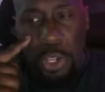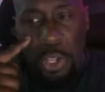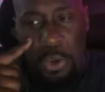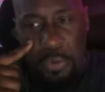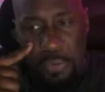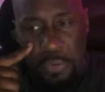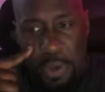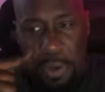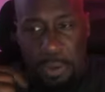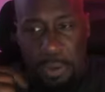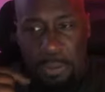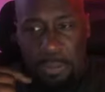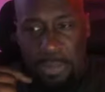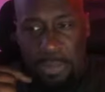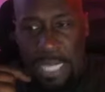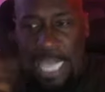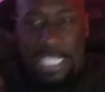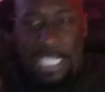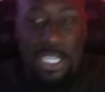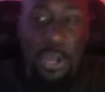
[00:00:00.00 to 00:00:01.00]
your vote.
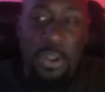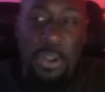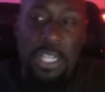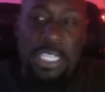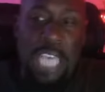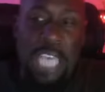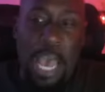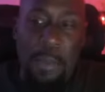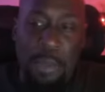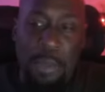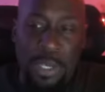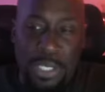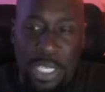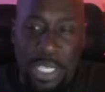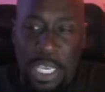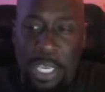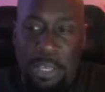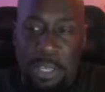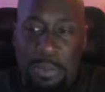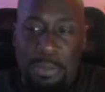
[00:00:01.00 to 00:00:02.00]
That's the only time you
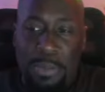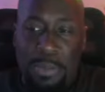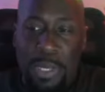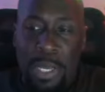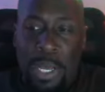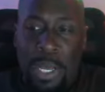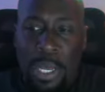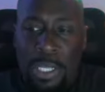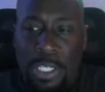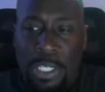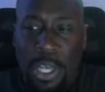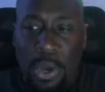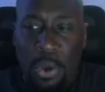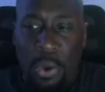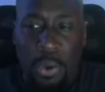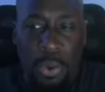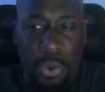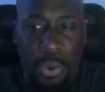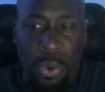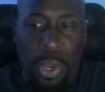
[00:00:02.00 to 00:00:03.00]
see them.
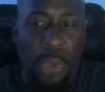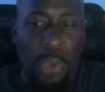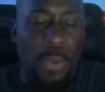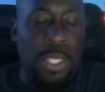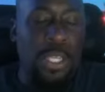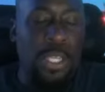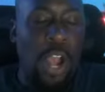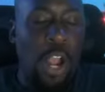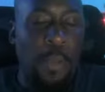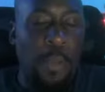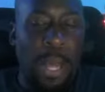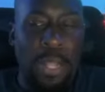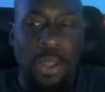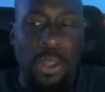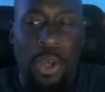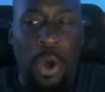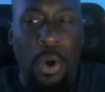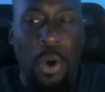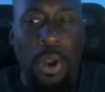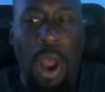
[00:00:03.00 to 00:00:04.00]
So if we talk about the
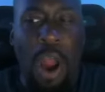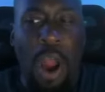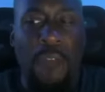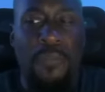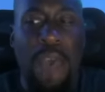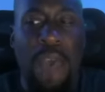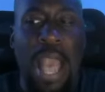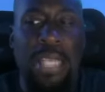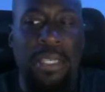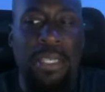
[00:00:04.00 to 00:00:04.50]
cold hard facts,